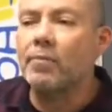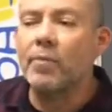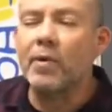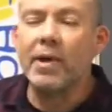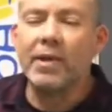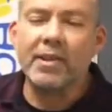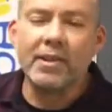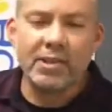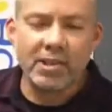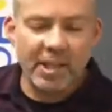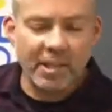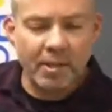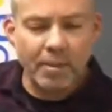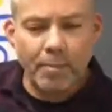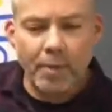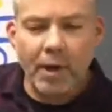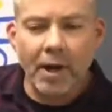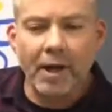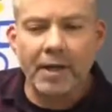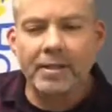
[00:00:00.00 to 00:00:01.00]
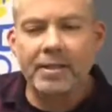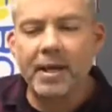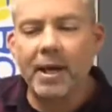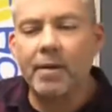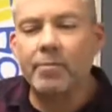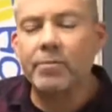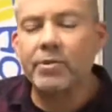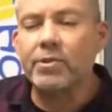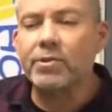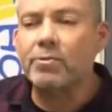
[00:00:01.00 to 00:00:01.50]
where the gender bias
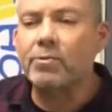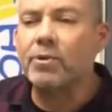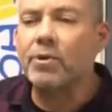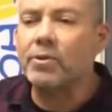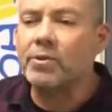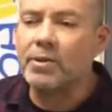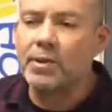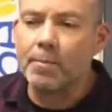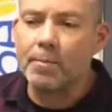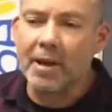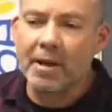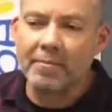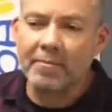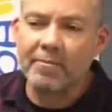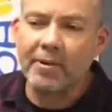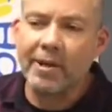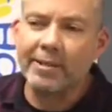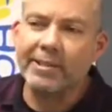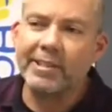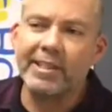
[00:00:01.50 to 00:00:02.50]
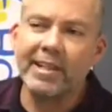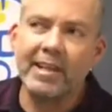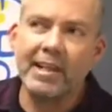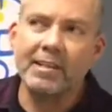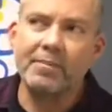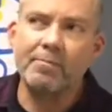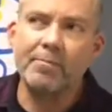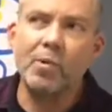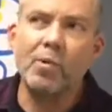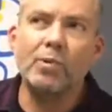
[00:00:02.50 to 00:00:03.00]
comes through. So men find it
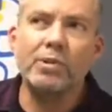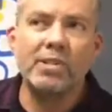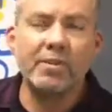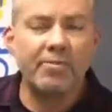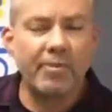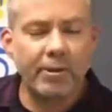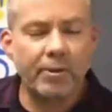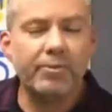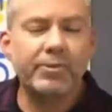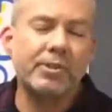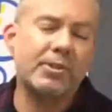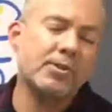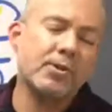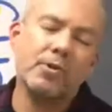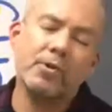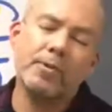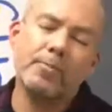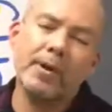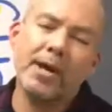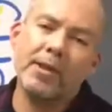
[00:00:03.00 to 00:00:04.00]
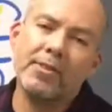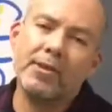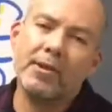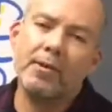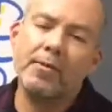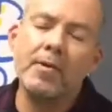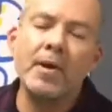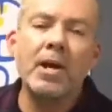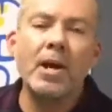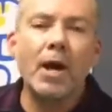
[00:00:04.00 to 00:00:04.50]
more difficult to talk about
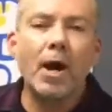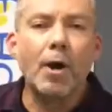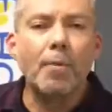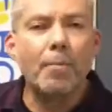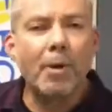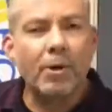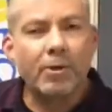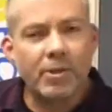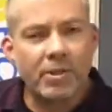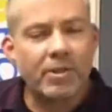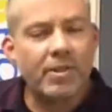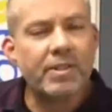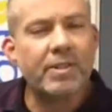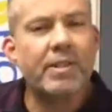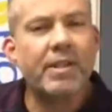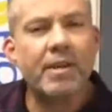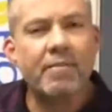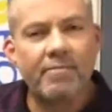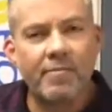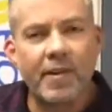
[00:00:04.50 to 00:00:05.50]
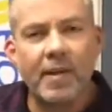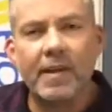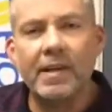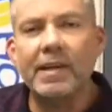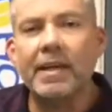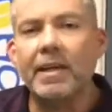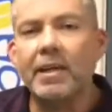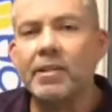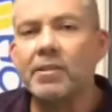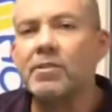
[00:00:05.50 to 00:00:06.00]
their emotions and their
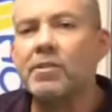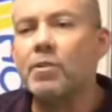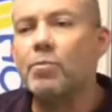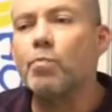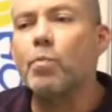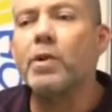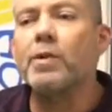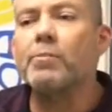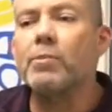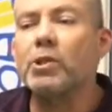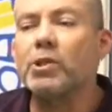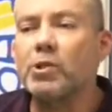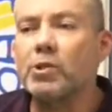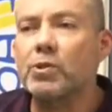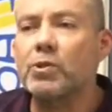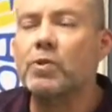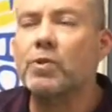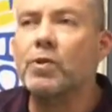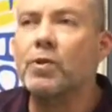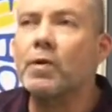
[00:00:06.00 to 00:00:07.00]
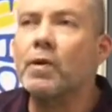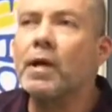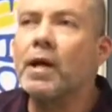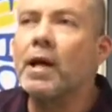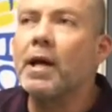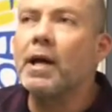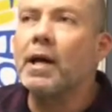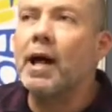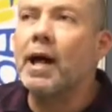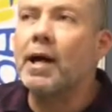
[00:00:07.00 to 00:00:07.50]
feelings than women do.
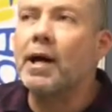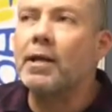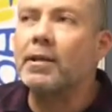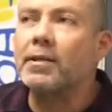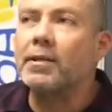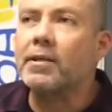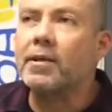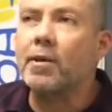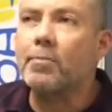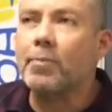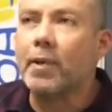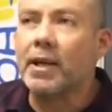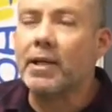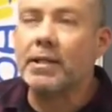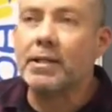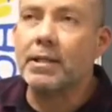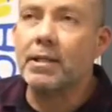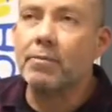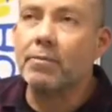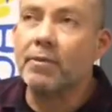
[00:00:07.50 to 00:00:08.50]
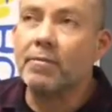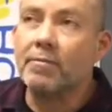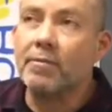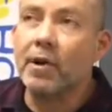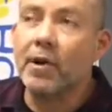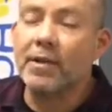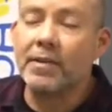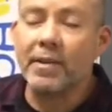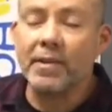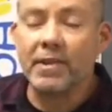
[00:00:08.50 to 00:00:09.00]
So basically we
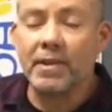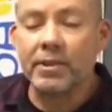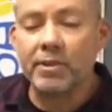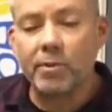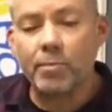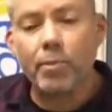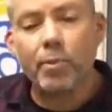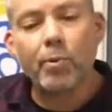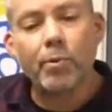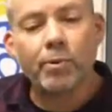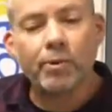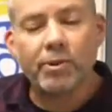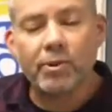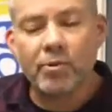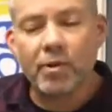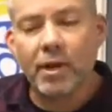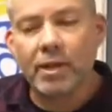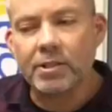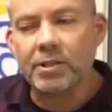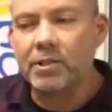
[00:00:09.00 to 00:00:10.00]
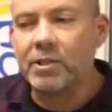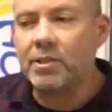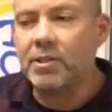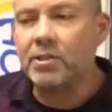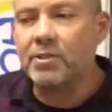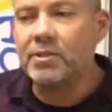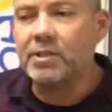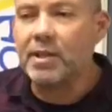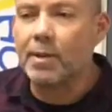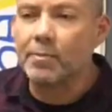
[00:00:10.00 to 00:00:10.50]
find that the support
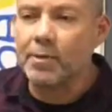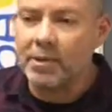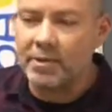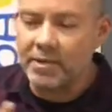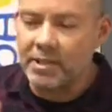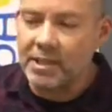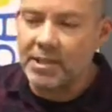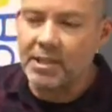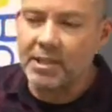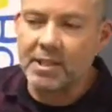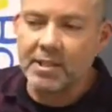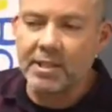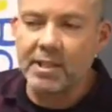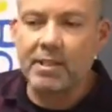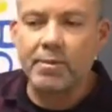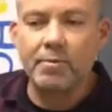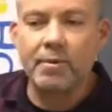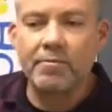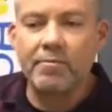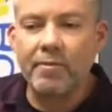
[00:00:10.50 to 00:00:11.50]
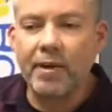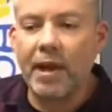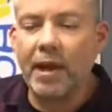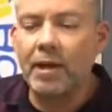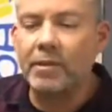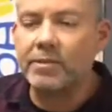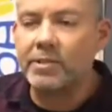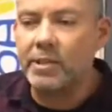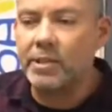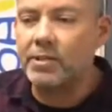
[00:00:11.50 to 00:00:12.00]
structures, because some of the statistics we've
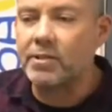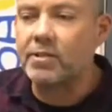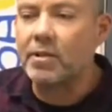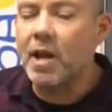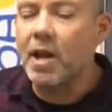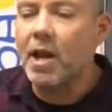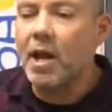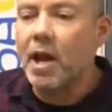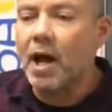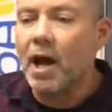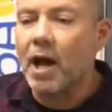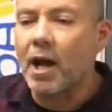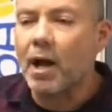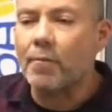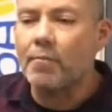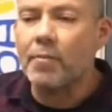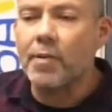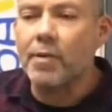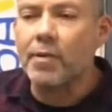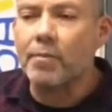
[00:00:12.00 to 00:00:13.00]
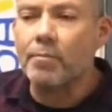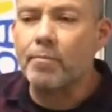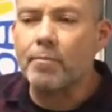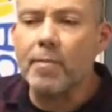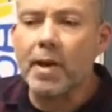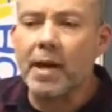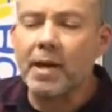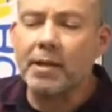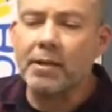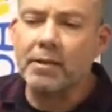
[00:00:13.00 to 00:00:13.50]
found is that
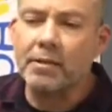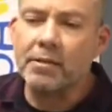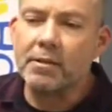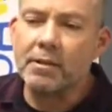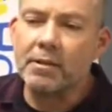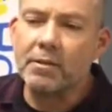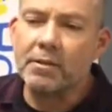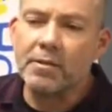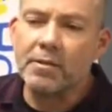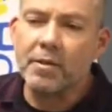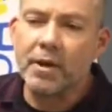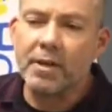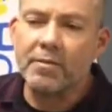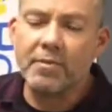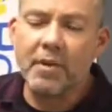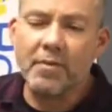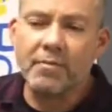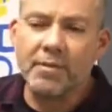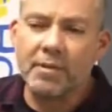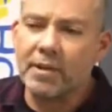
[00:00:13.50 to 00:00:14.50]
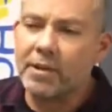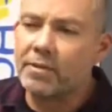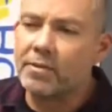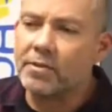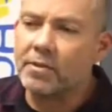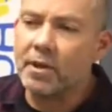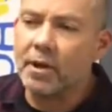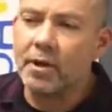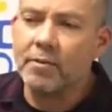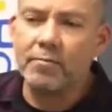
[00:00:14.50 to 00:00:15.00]
men, I think
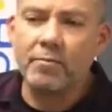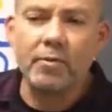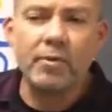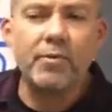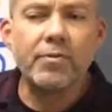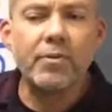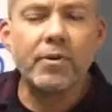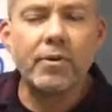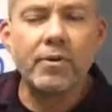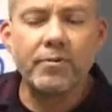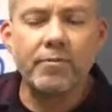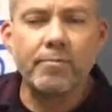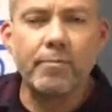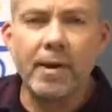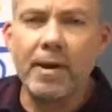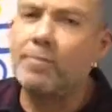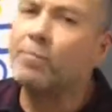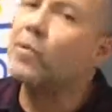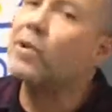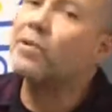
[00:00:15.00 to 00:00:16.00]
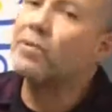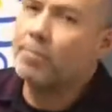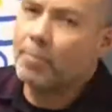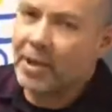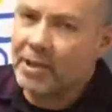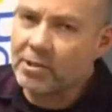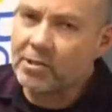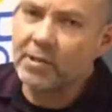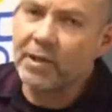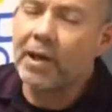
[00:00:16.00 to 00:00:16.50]
it's over 1/3 of men with
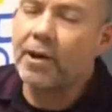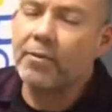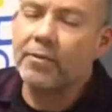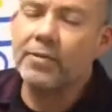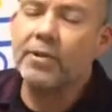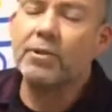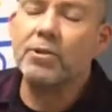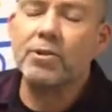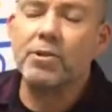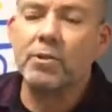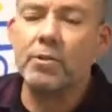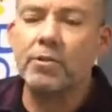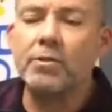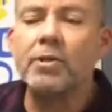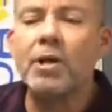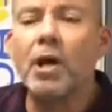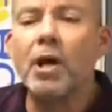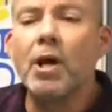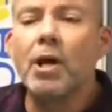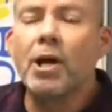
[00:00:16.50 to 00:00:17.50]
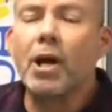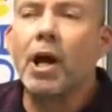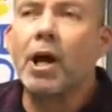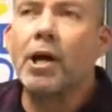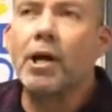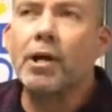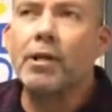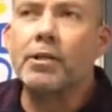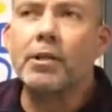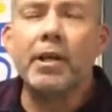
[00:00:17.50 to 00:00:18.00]
mental health issues
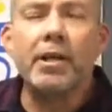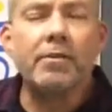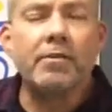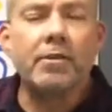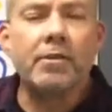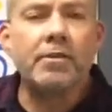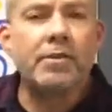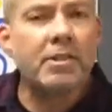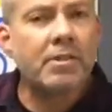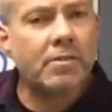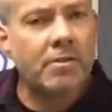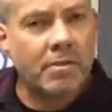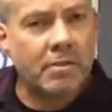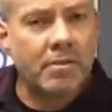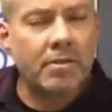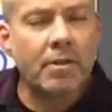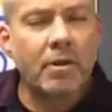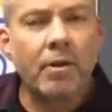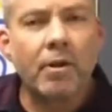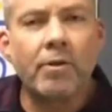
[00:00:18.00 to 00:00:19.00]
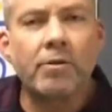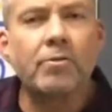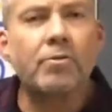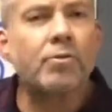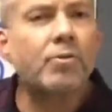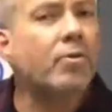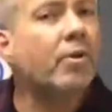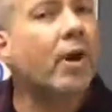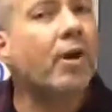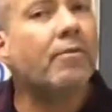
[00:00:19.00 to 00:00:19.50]
either didn't disclose
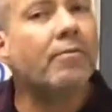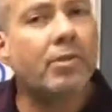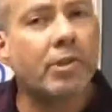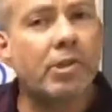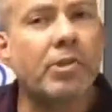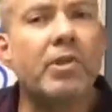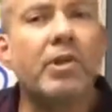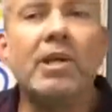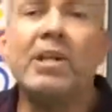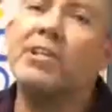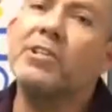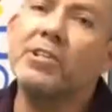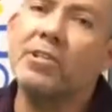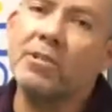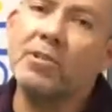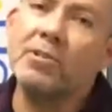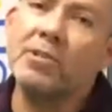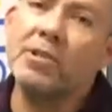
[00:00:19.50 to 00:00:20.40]
or took over 2 years to